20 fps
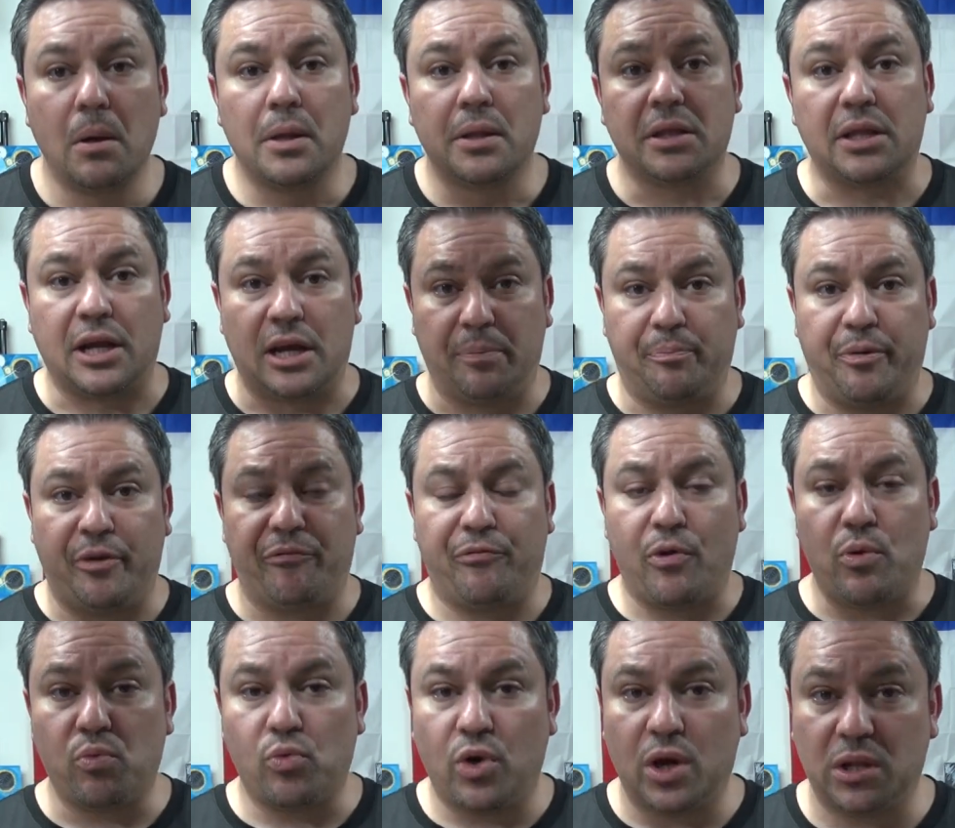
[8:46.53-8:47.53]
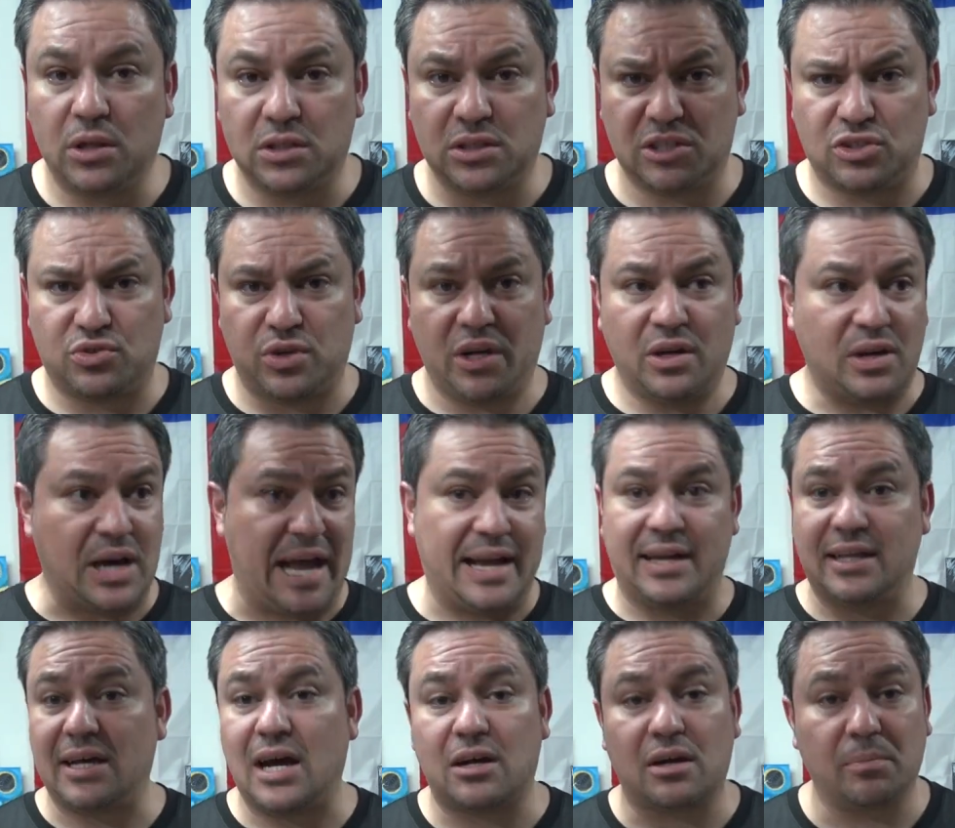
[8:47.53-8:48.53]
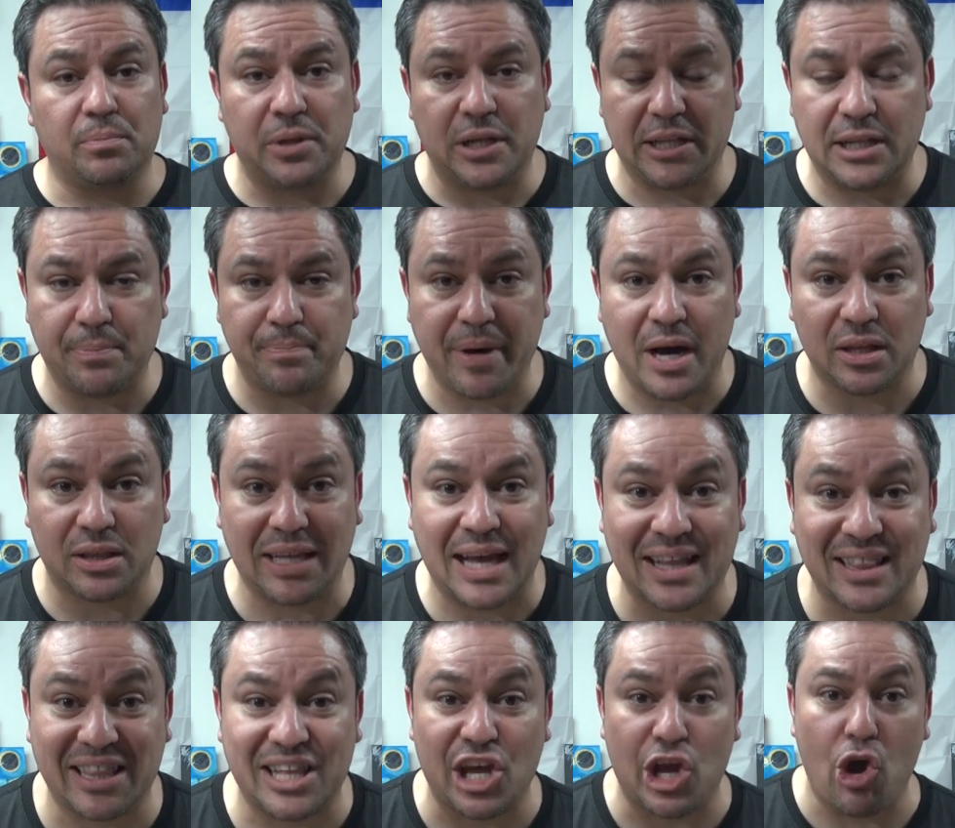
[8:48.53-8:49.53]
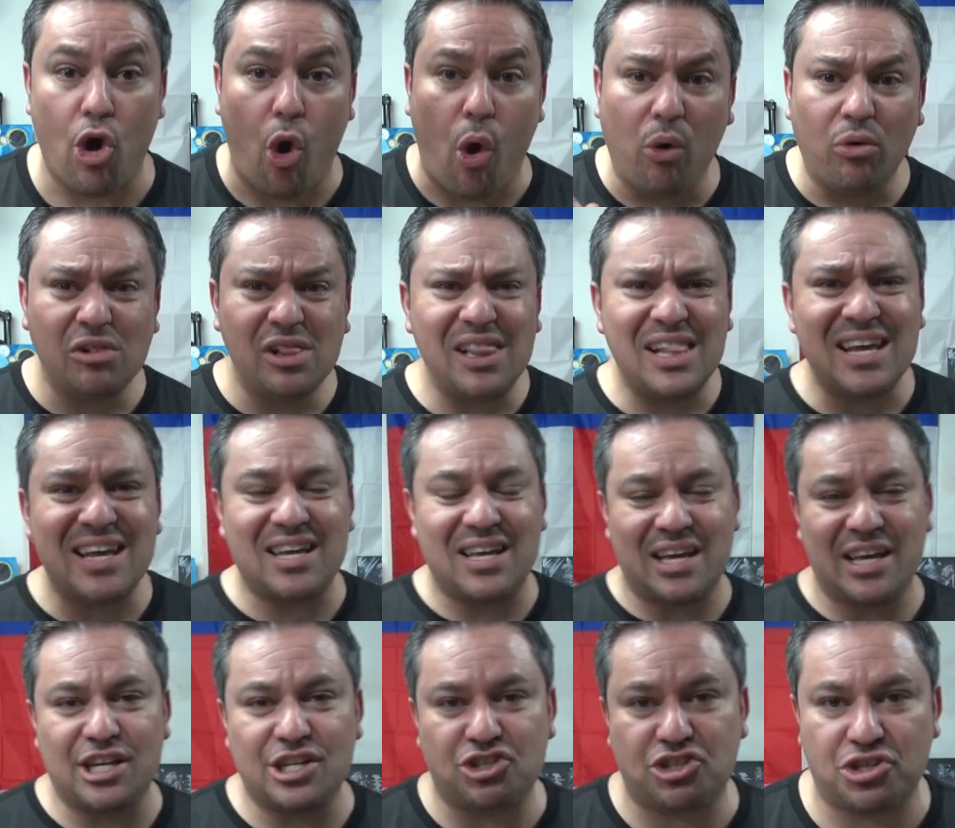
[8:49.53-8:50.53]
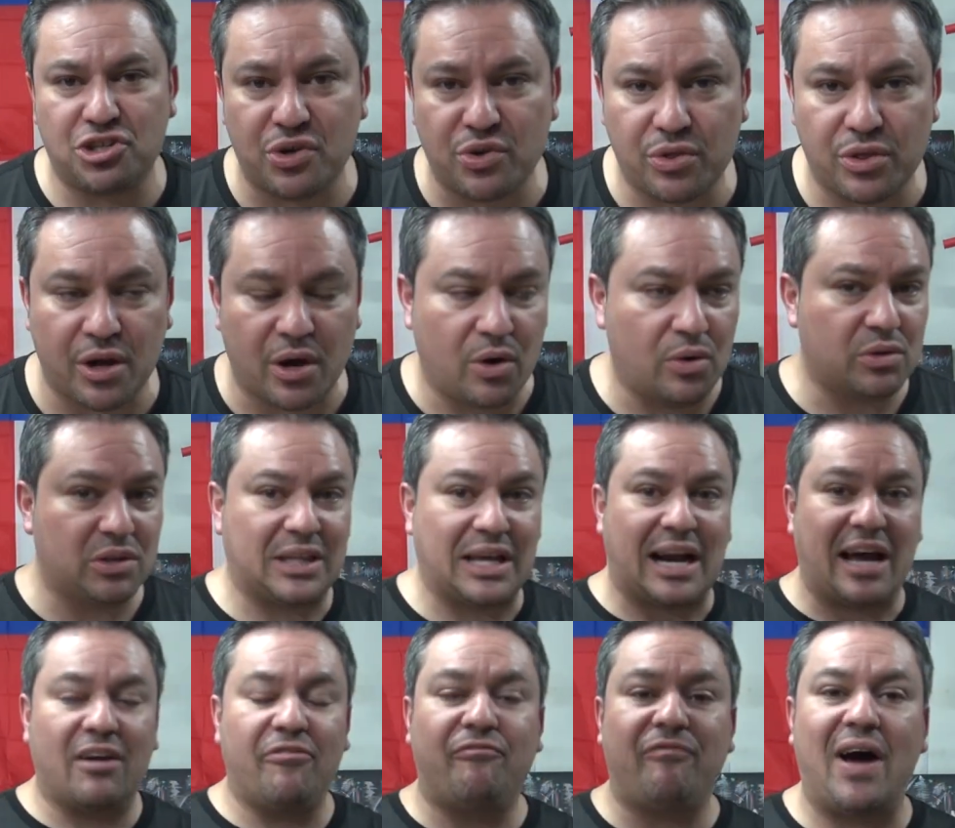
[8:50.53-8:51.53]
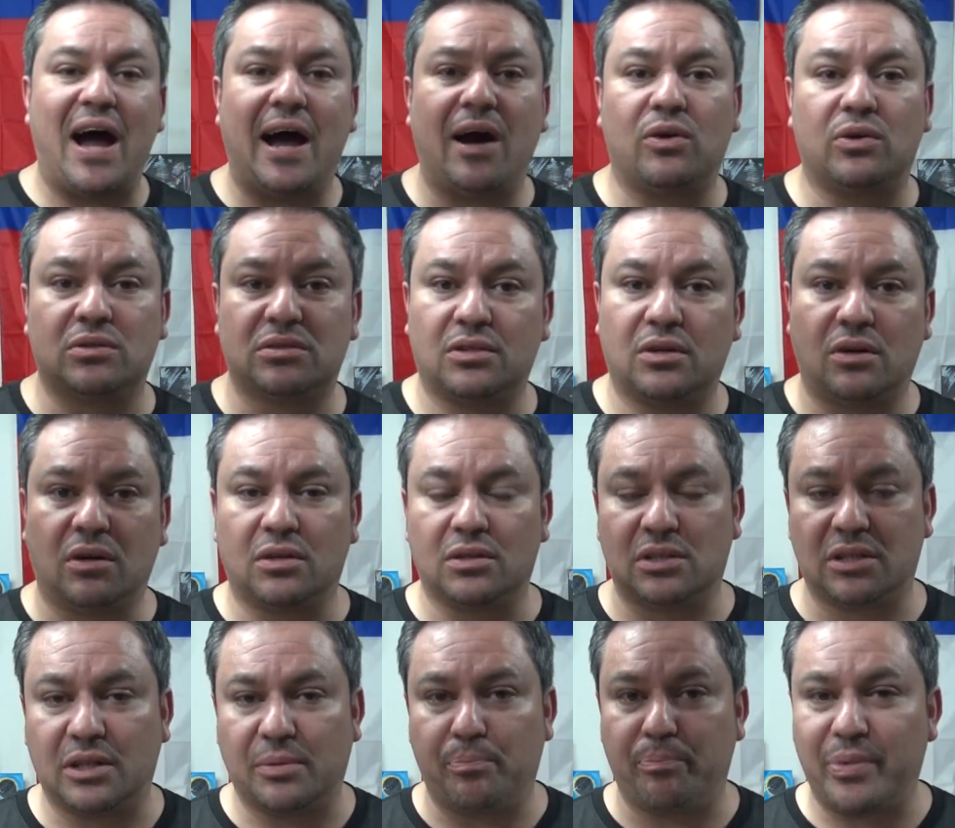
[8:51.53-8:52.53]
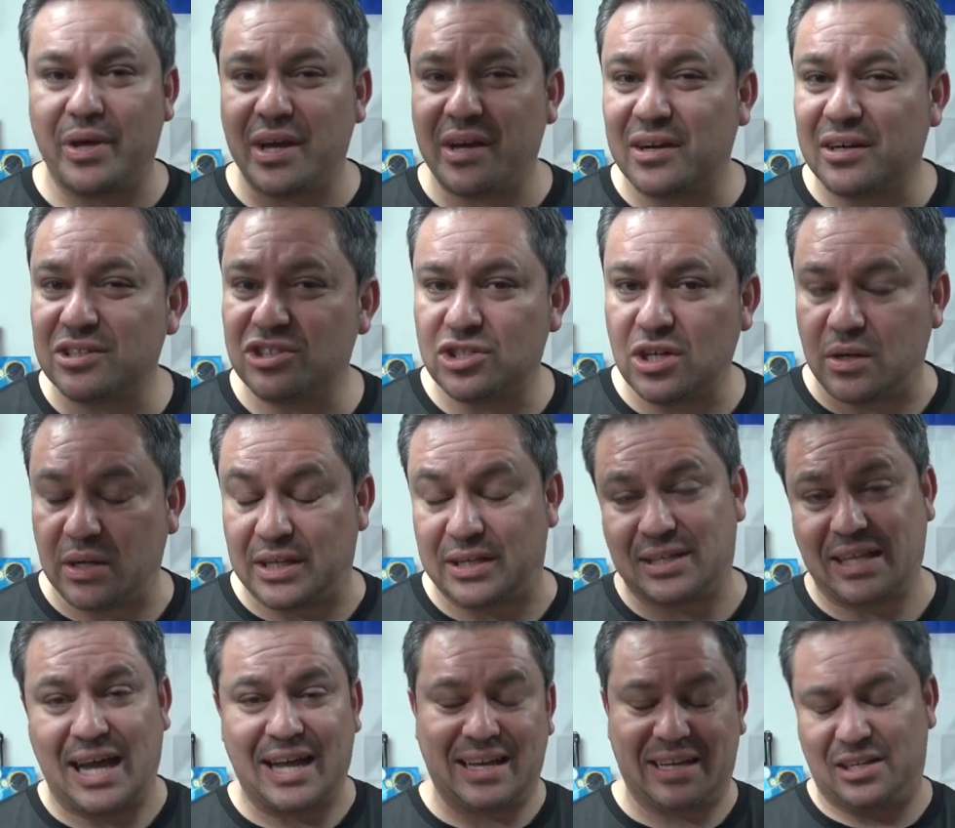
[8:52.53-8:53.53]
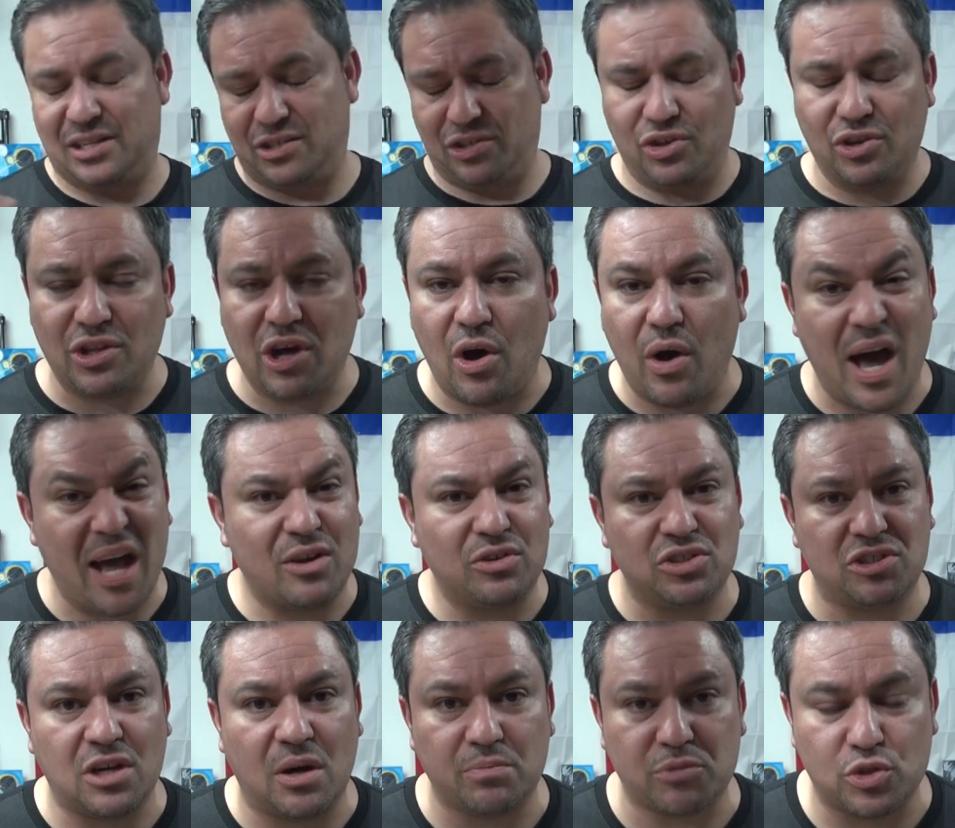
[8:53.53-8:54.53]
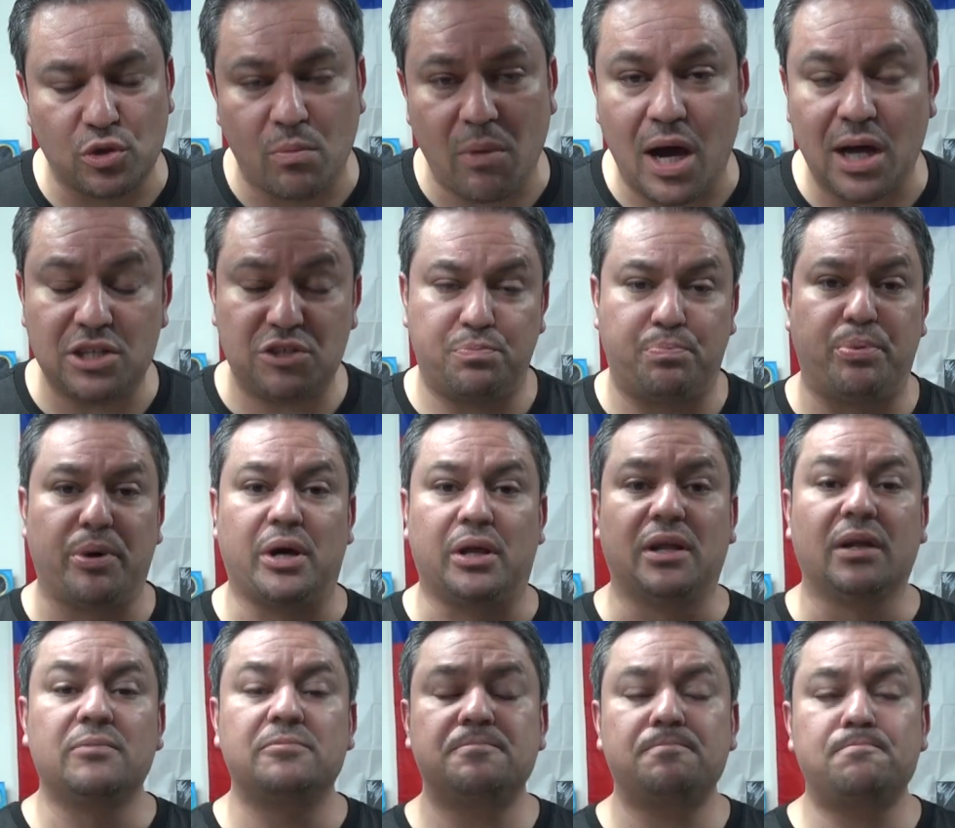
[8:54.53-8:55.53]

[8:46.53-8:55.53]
Did it perform well on the trail? I cannot complain about that. The only issue though that I found on the bigger you know, I don't jump too much, but